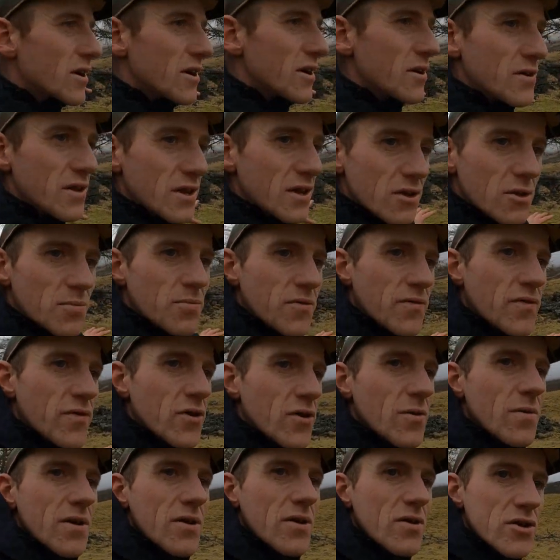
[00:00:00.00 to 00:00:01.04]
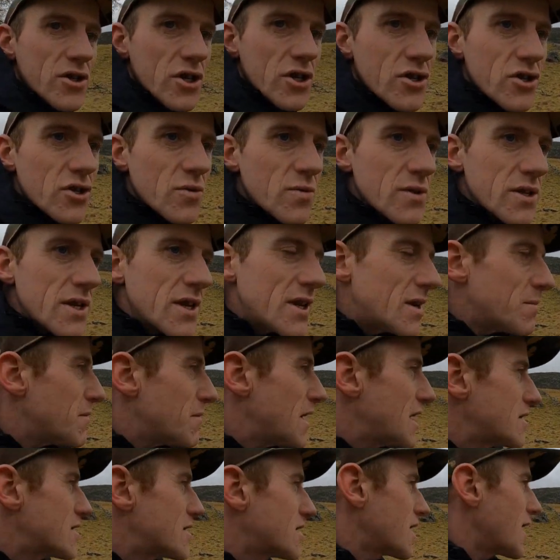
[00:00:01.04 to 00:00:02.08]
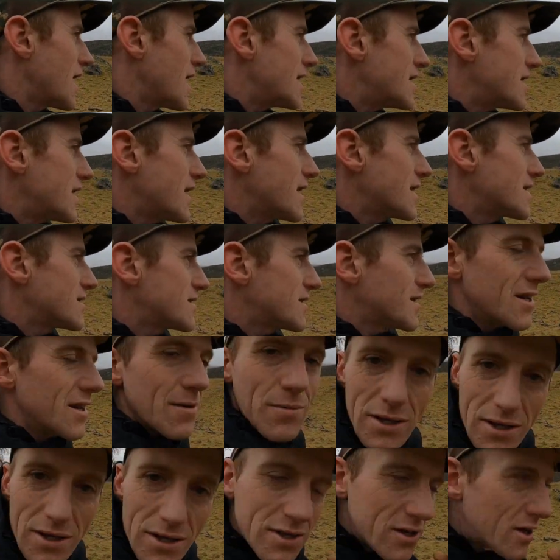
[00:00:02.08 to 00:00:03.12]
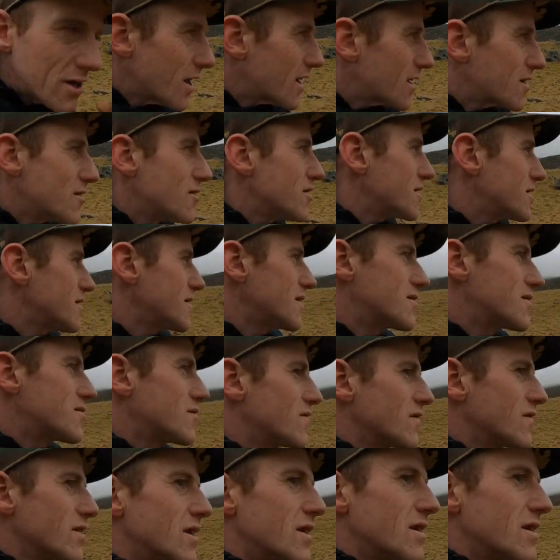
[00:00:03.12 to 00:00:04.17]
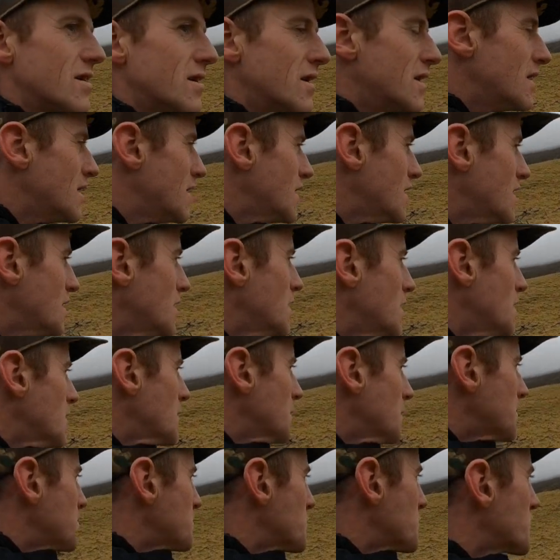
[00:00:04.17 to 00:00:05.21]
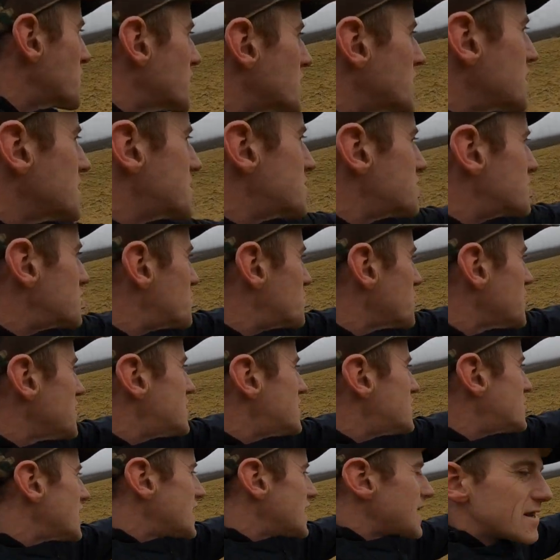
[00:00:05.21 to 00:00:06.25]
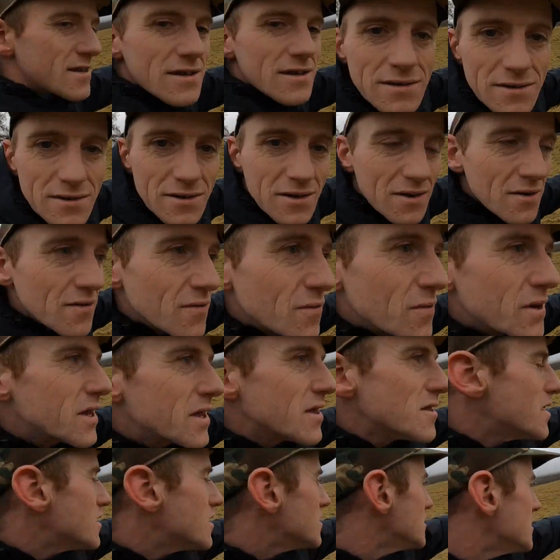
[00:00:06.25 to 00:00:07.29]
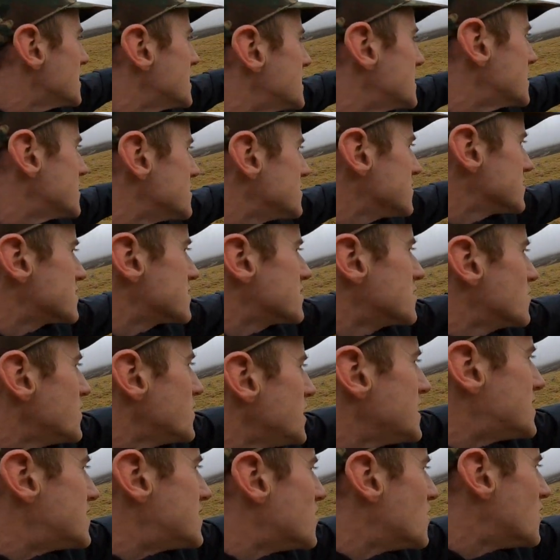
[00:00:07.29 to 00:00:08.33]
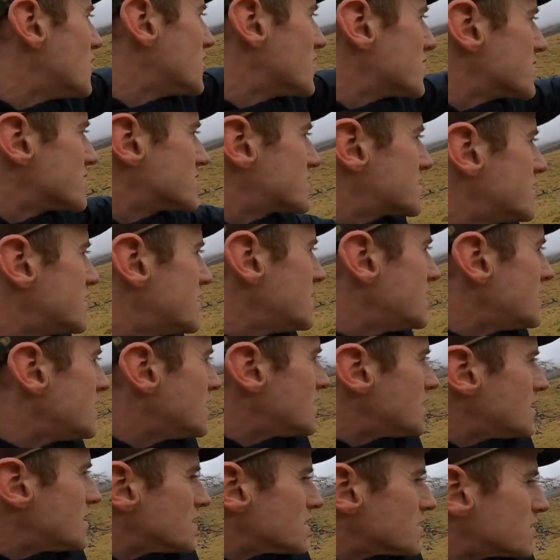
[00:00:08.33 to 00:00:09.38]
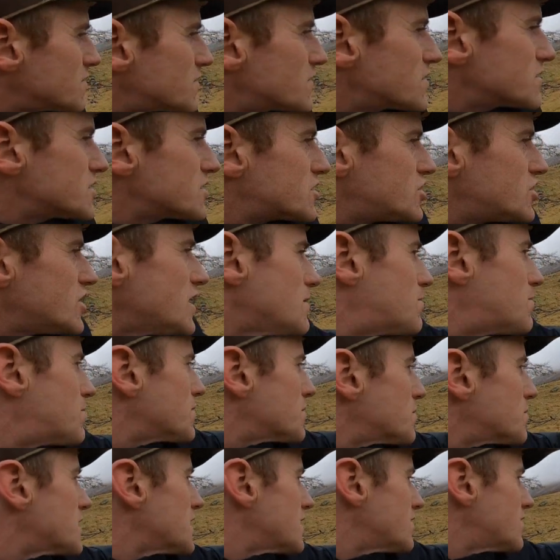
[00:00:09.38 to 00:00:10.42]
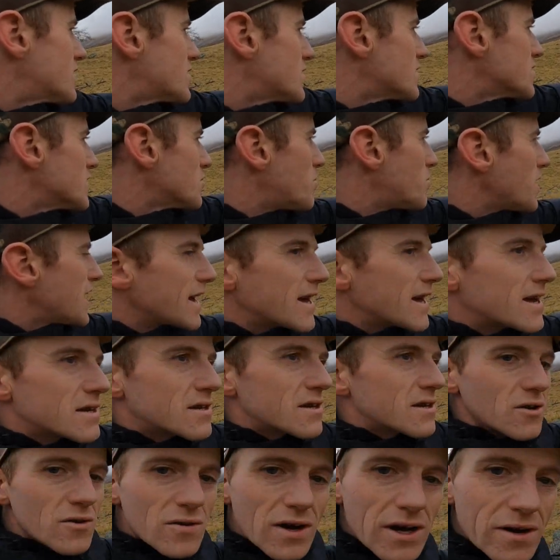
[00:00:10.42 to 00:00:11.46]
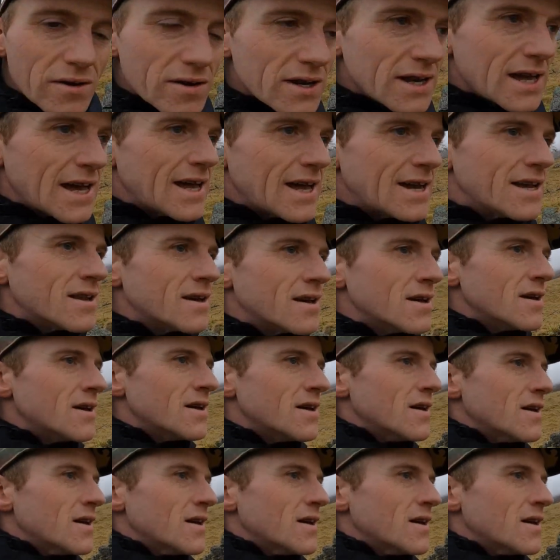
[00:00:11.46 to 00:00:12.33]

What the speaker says: around this before we go, just so we don't miss any history, but let's take a look at this over here. Look at this, there's wee sheds and stuff with the little lintels and the wee doors for the sheep or whatever, or the pigs to go out and in.